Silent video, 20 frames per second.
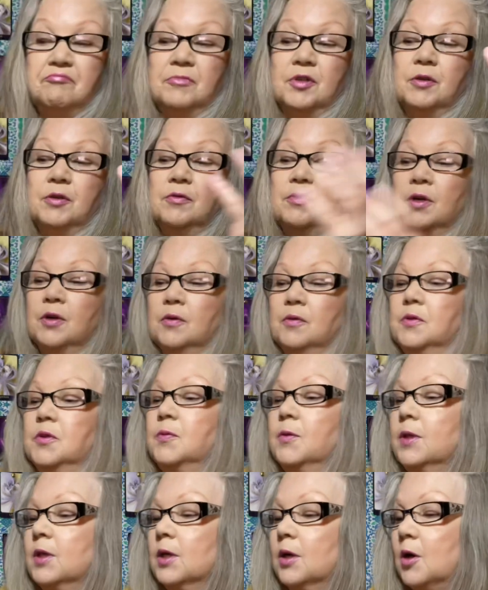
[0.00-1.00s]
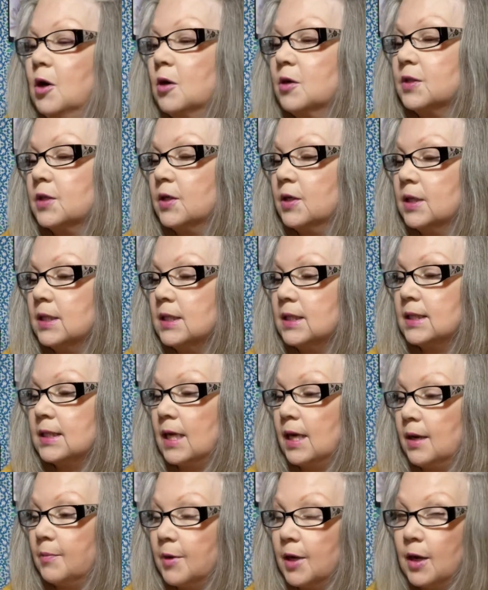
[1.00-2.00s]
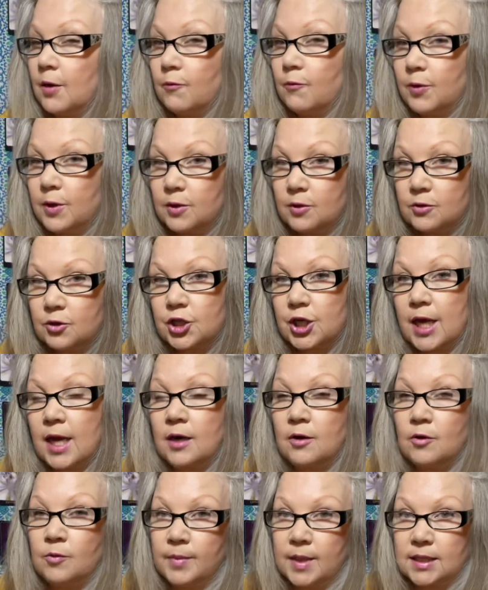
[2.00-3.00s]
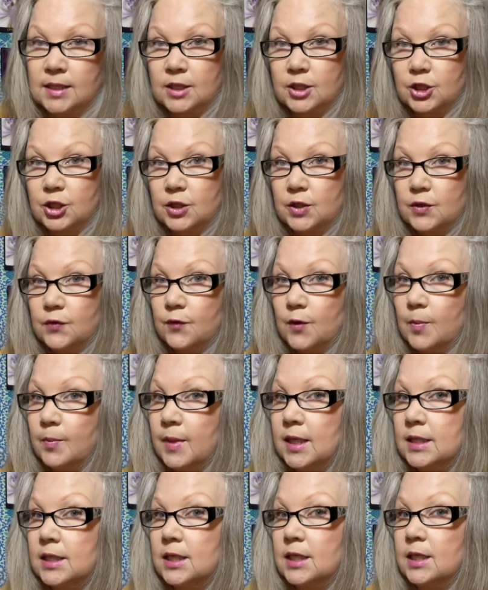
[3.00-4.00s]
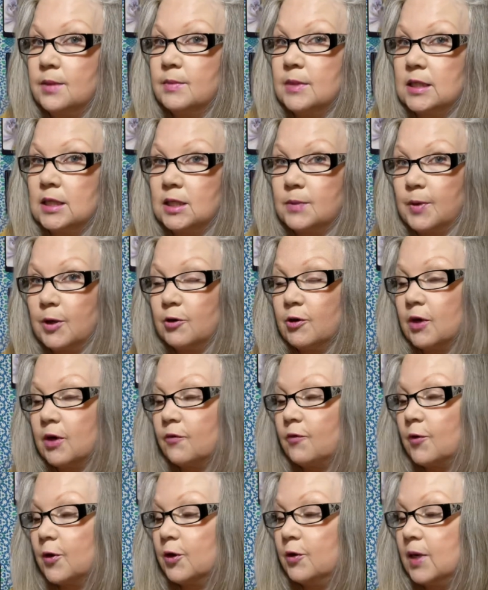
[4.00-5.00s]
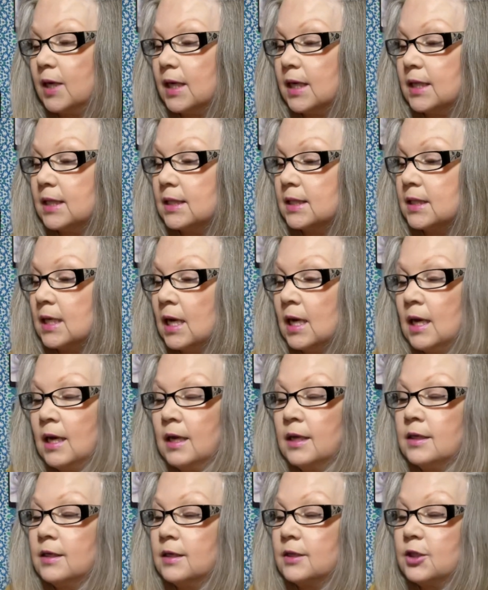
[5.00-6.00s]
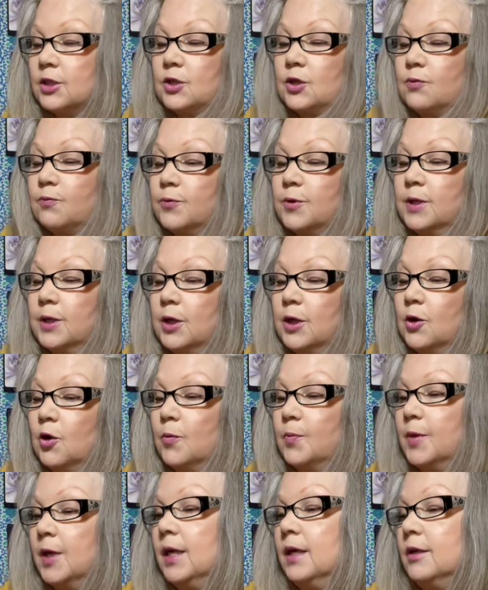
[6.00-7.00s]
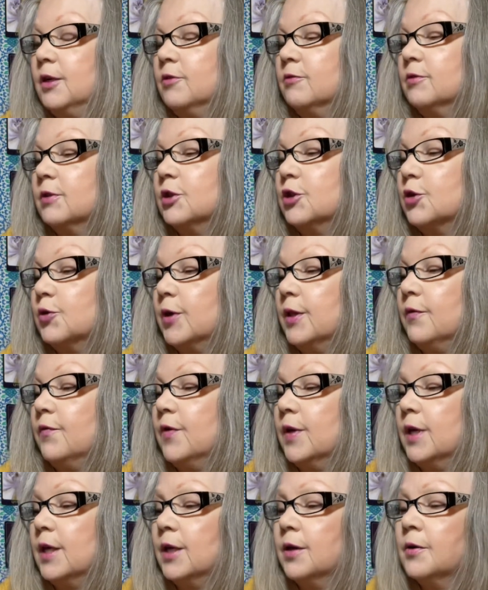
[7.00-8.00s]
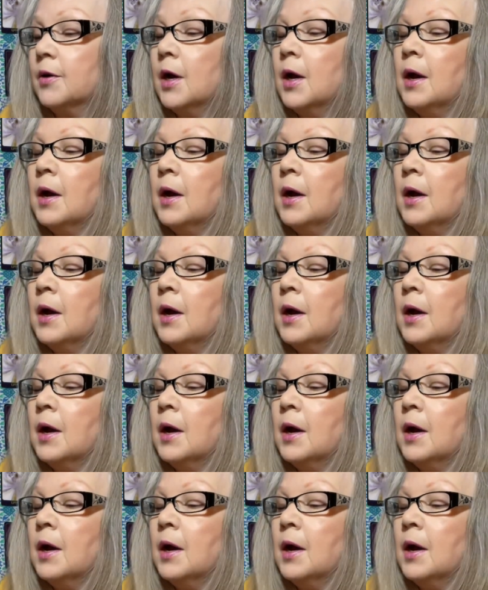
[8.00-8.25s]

who knows what the cards are going to say, but I will channel messages from my team in spirit for you guys. I just really hope that you enjoy the video.